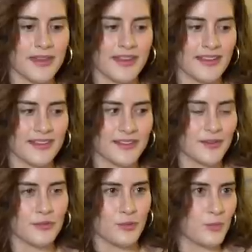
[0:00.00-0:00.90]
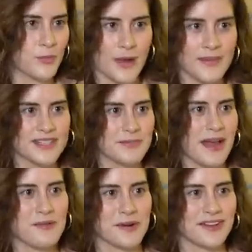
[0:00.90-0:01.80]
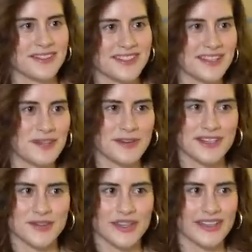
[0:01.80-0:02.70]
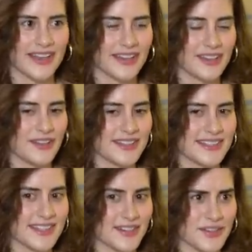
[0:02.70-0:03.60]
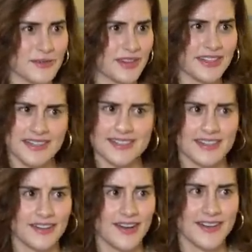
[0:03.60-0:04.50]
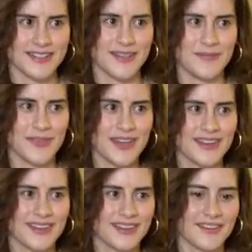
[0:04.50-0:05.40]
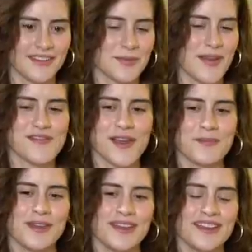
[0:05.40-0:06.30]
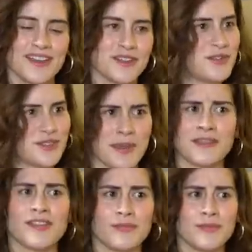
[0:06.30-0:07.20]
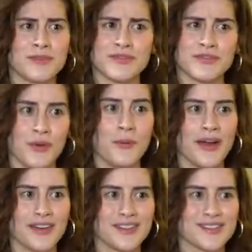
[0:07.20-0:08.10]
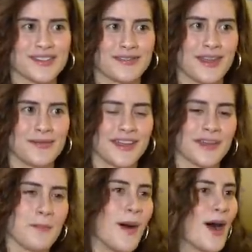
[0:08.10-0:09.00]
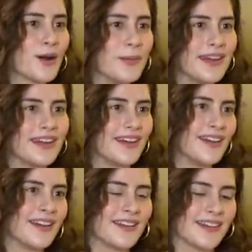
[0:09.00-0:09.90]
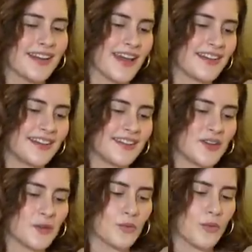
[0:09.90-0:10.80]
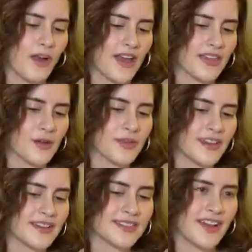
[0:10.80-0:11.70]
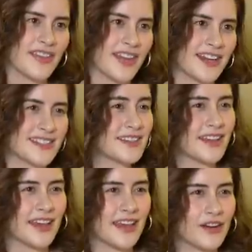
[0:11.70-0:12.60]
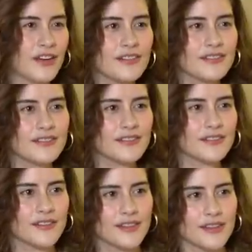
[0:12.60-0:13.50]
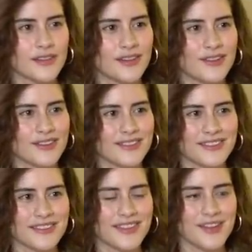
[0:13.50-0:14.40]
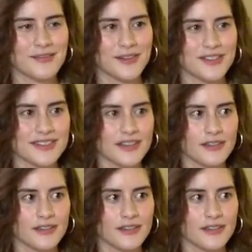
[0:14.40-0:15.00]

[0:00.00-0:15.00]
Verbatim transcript: to be yeah. like, you know, come into my world, see what it's really sure, like. You know, sure. it's, it's actually really easy and awesome. Yeah. Yeah. You know, like, my family used to make fun of me so much and like mock me. And I think when they saw that I didn't care, you know, they were just